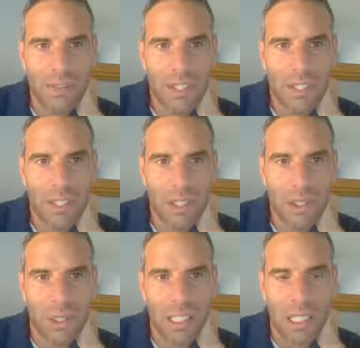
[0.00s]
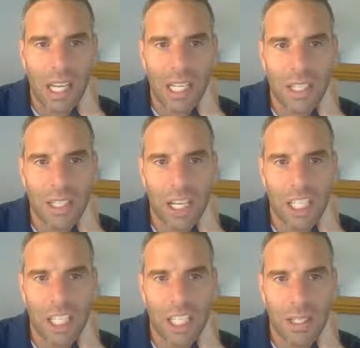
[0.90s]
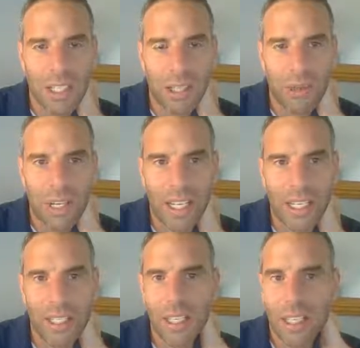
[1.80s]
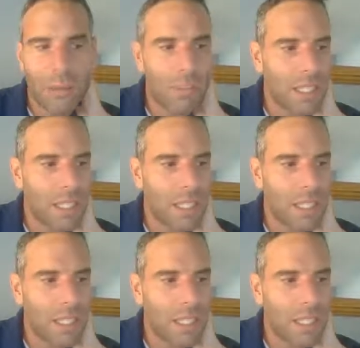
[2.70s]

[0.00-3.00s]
to the left, you can align the document to the right,